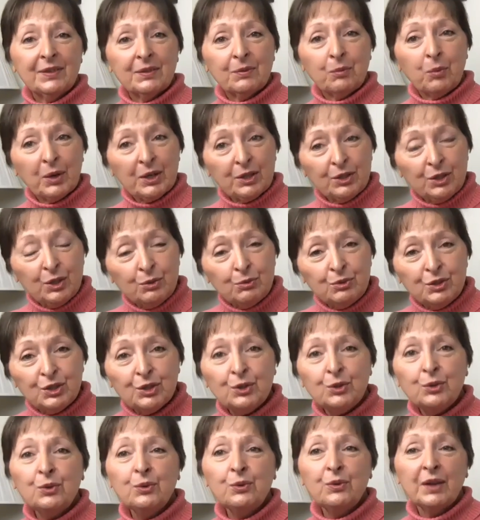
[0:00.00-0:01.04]
what you
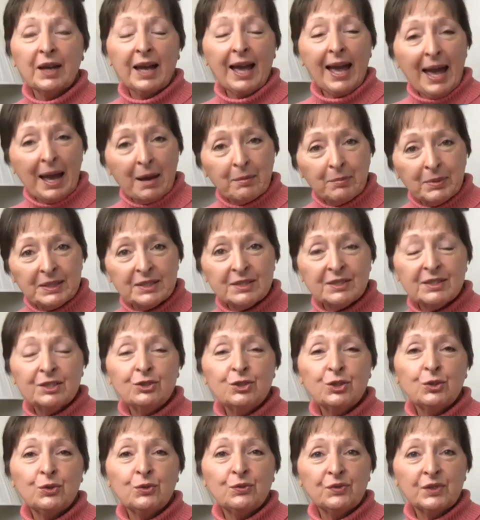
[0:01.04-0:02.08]
do, the habits that
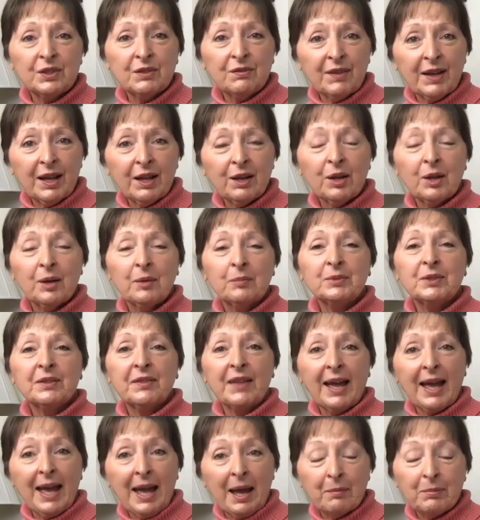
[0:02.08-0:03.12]
you've developed,
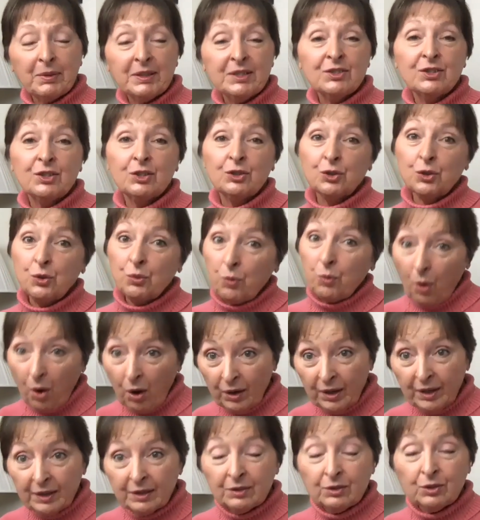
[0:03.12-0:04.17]
the habits that you
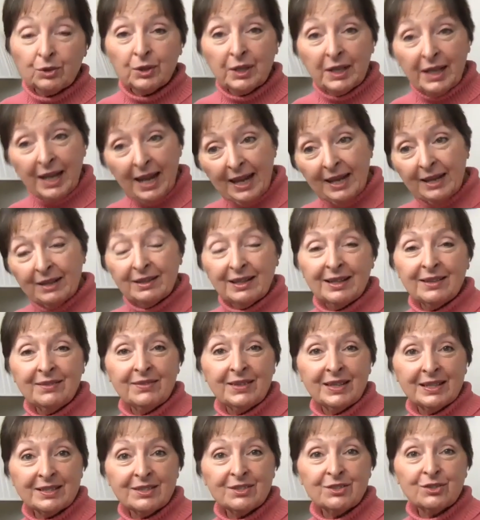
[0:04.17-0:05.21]
want to create in
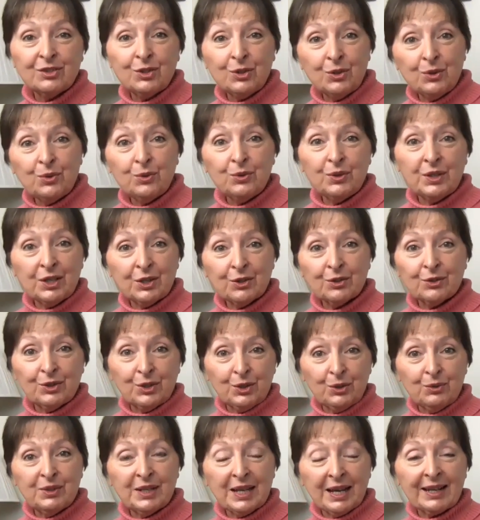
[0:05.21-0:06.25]
this new year,
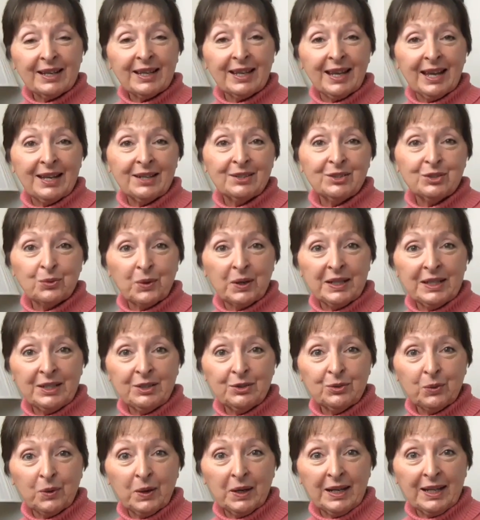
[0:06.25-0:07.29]
new decade,
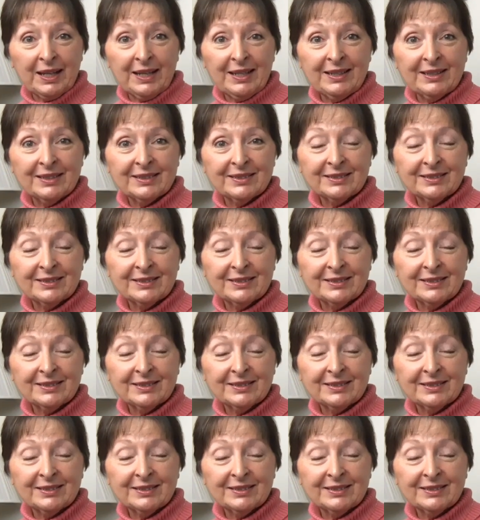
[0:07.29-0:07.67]
2020.